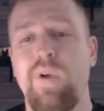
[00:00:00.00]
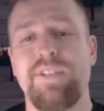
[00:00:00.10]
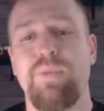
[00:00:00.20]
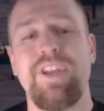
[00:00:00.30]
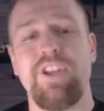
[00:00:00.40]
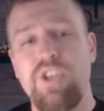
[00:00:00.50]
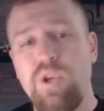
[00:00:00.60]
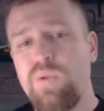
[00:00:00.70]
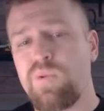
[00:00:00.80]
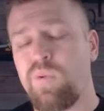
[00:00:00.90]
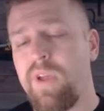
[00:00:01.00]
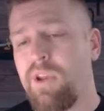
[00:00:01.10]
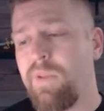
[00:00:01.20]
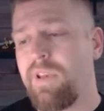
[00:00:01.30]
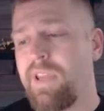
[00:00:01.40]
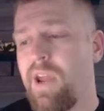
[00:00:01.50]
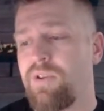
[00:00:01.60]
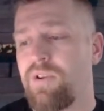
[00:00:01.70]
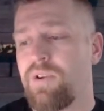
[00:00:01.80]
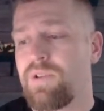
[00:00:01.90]
that we can use random
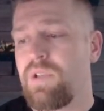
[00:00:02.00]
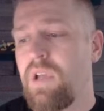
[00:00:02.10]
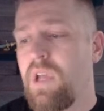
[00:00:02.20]
encounters,